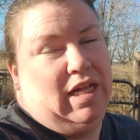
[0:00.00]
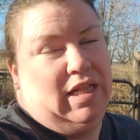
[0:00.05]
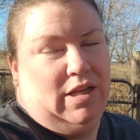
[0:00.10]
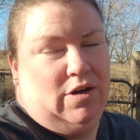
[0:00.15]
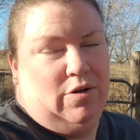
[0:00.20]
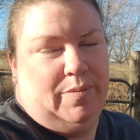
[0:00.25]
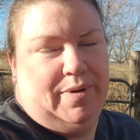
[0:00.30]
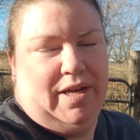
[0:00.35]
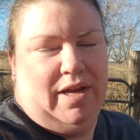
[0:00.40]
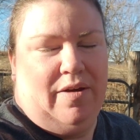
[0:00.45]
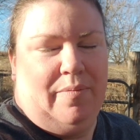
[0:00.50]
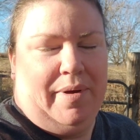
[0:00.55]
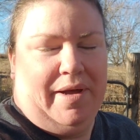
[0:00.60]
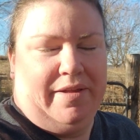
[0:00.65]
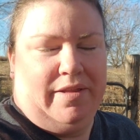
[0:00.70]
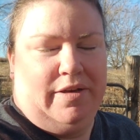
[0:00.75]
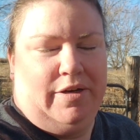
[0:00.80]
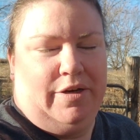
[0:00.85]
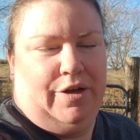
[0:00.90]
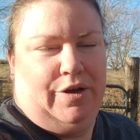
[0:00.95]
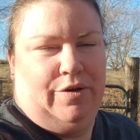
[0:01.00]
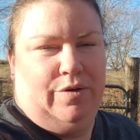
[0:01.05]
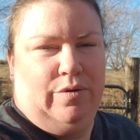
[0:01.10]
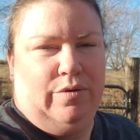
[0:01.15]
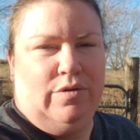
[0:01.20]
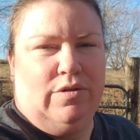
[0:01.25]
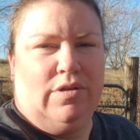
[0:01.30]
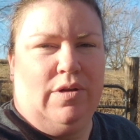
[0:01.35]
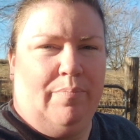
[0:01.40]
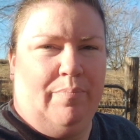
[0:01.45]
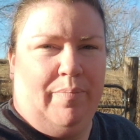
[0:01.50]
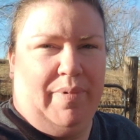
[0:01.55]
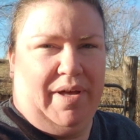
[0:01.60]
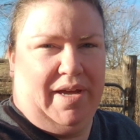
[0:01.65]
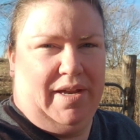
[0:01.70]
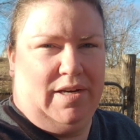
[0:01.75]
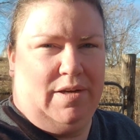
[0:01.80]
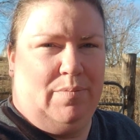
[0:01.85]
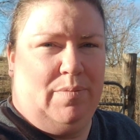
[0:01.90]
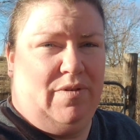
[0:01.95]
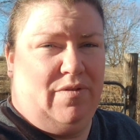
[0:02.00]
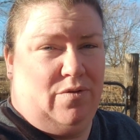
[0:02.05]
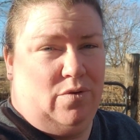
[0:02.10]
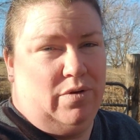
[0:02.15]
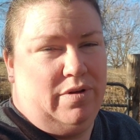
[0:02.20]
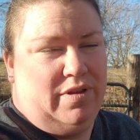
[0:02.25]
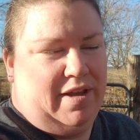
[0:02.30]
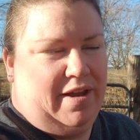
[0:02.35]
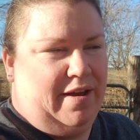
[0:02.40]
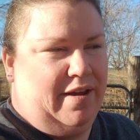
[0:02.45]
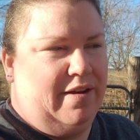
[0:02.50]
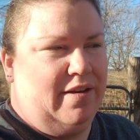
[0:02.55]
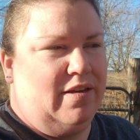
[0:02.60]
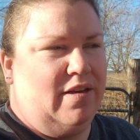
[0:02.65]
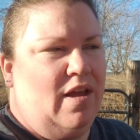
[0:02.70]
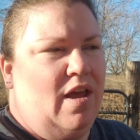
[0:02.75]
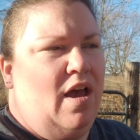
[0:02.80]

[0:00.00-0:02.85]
a little bit about the does, but before that,